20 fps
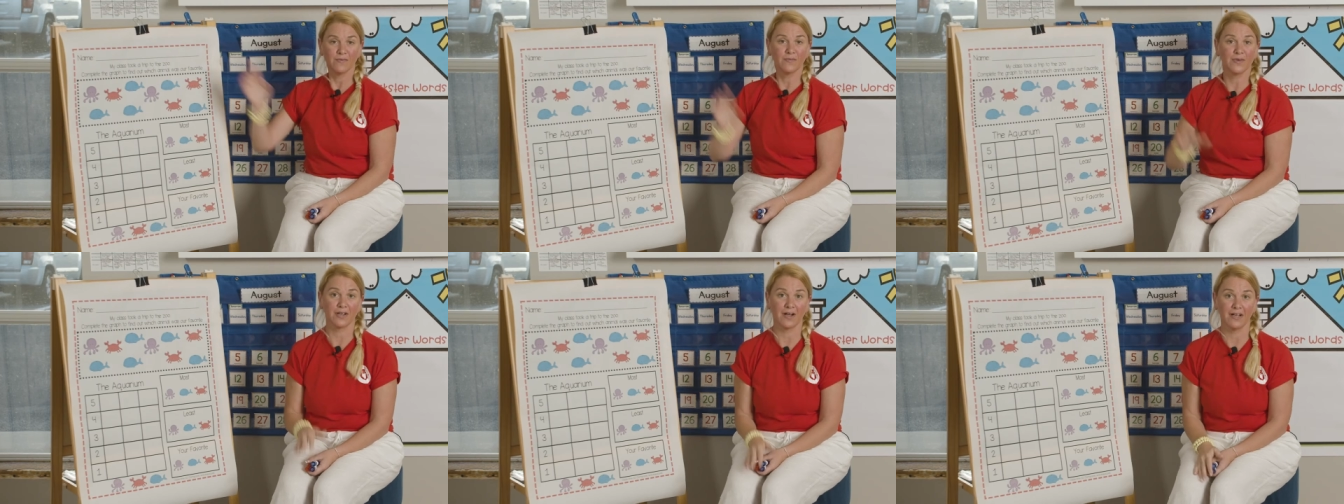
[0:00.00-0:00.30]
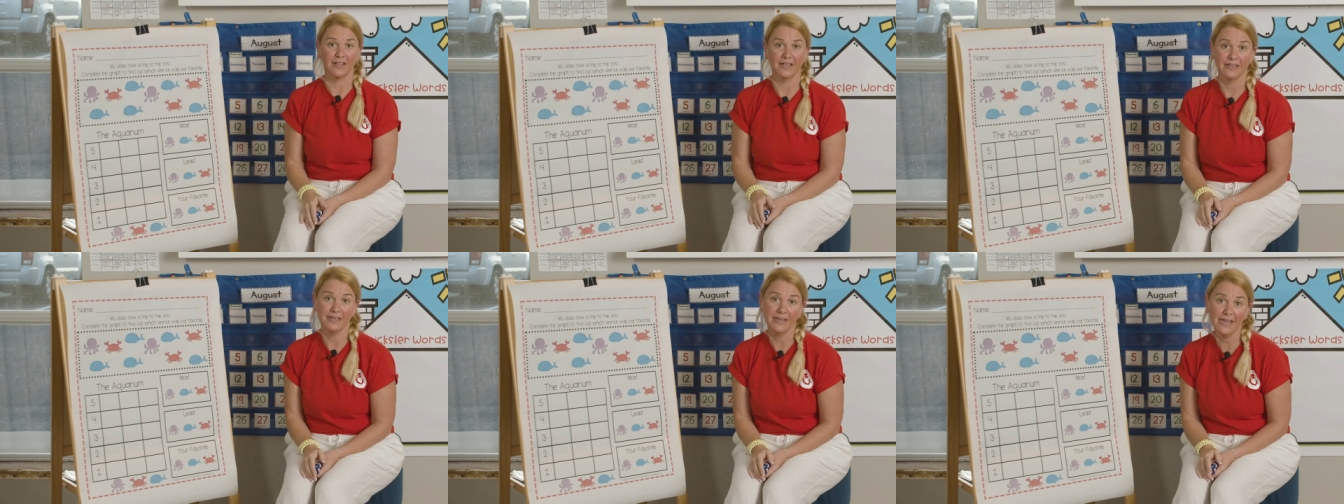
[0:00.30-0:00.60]
We
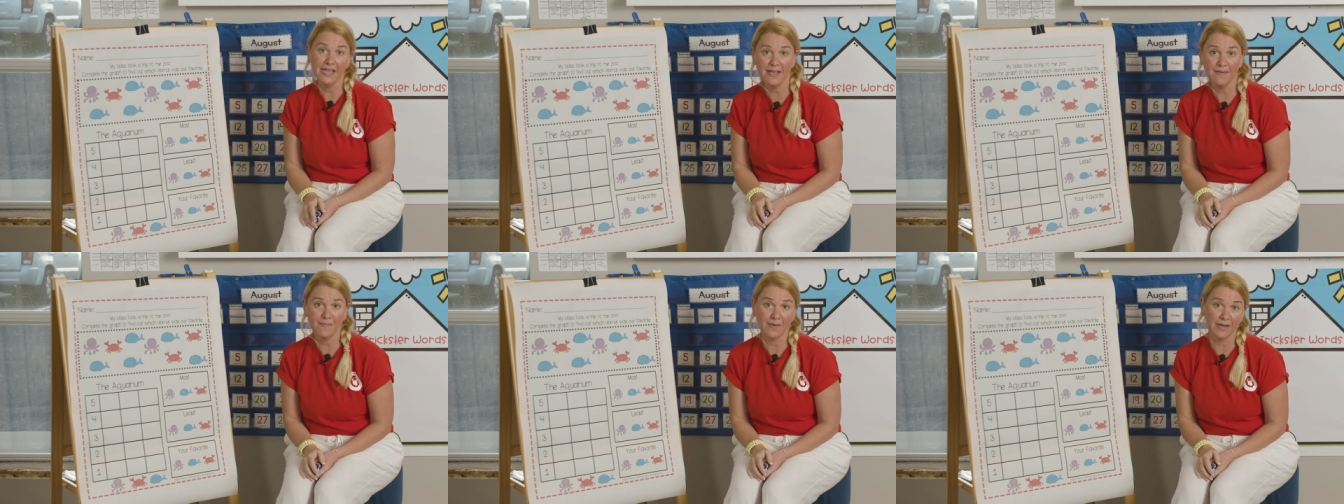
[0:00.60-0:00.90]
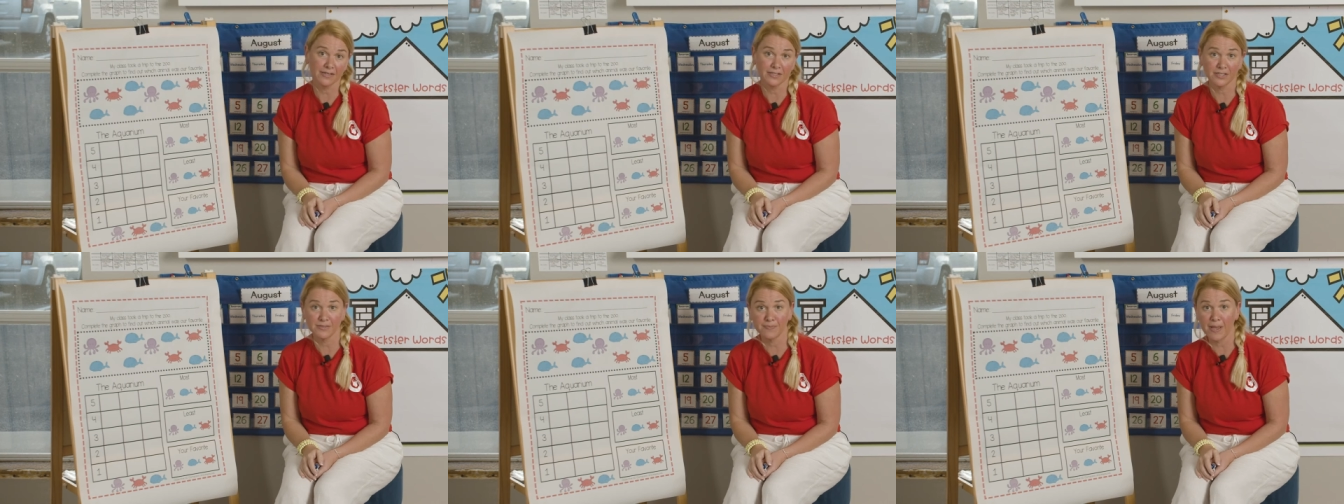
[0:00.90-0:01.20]
call it name
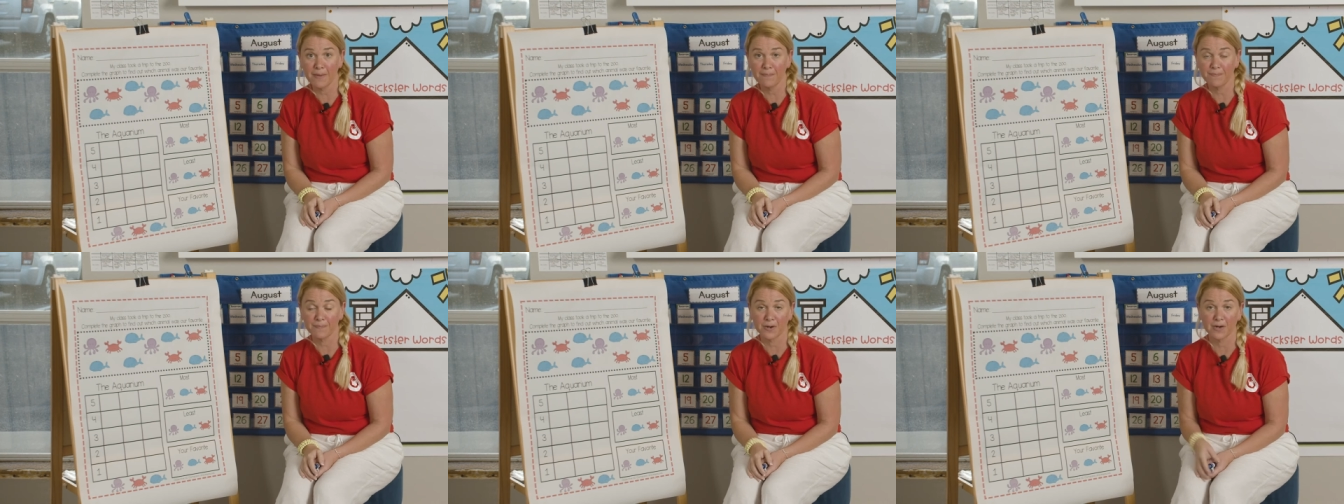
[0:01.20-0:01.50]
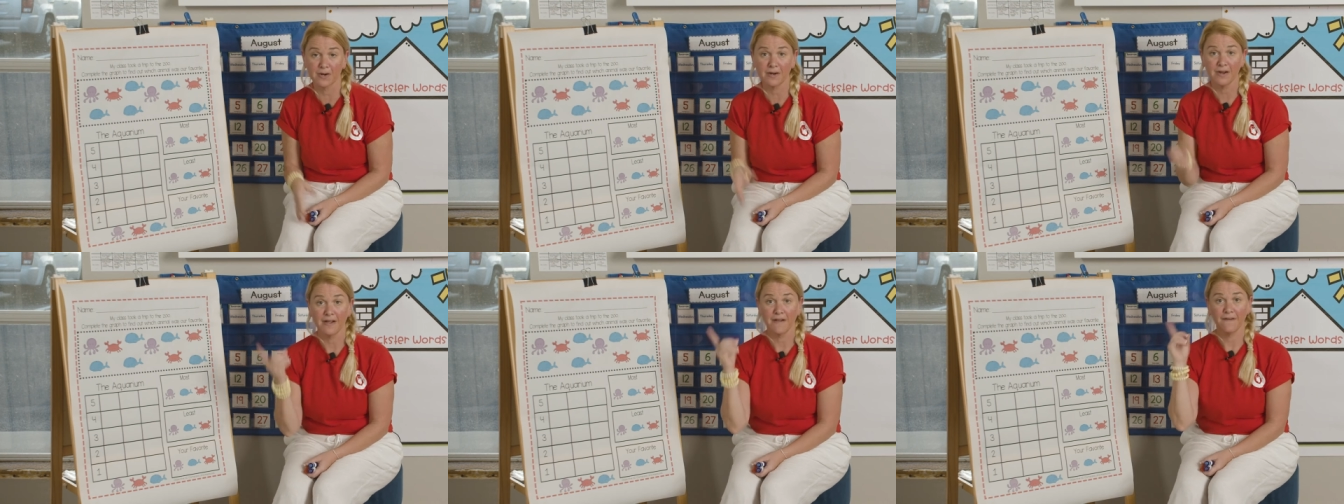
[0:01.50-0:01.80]
on your
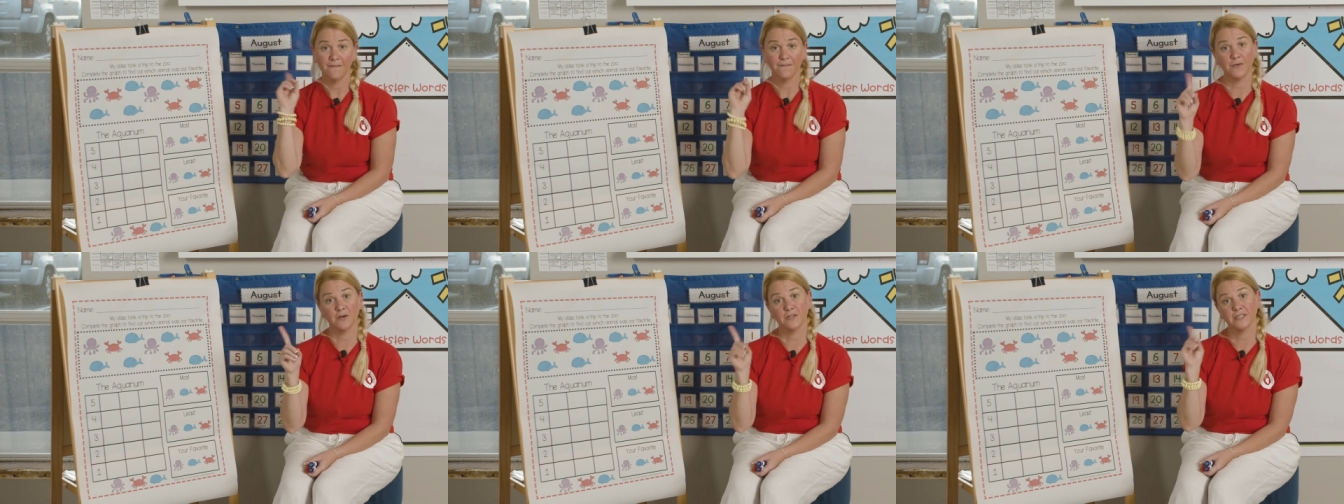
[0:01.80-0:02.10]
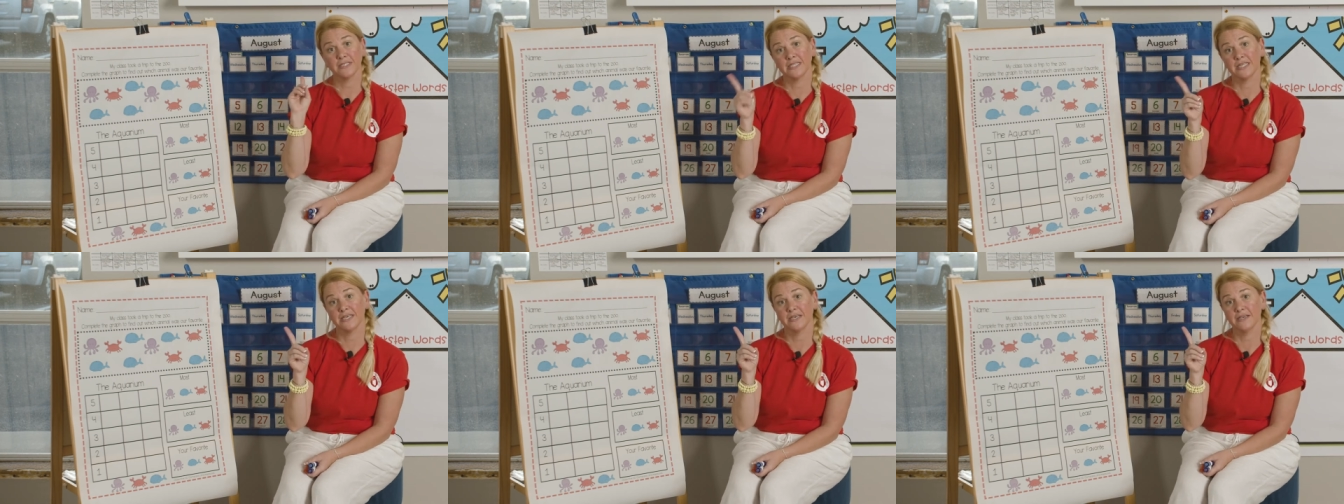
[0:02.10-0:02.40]
paper.
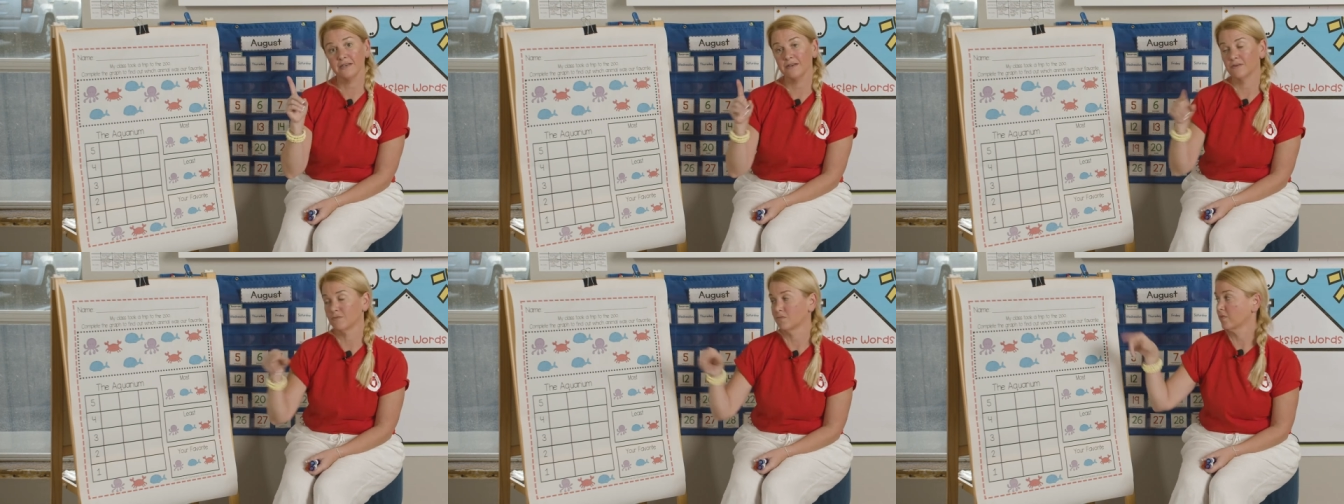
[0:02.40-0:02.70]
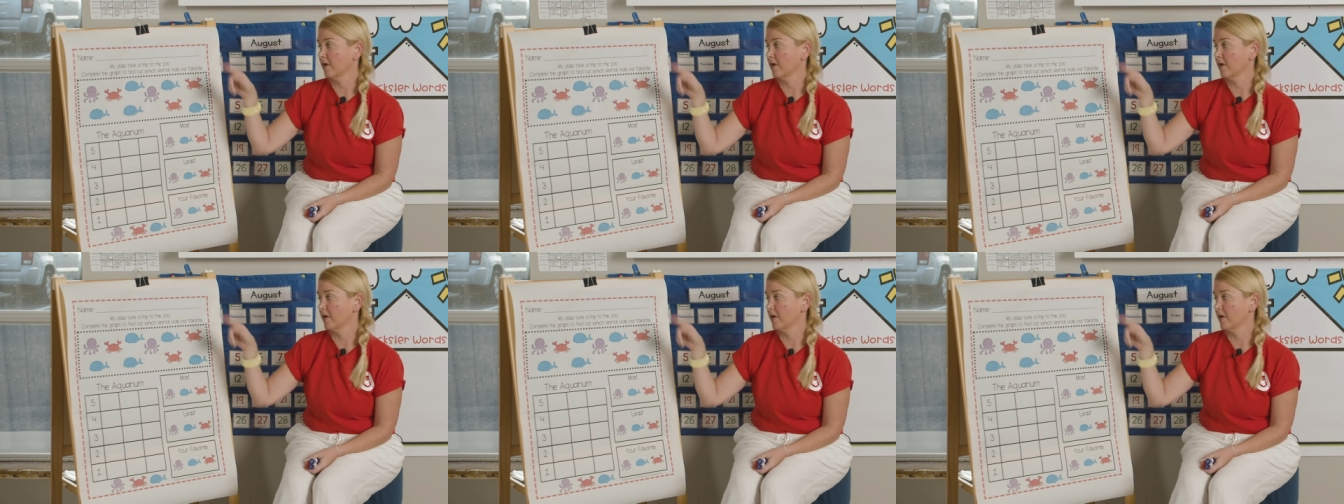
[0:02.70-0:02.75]
First thing,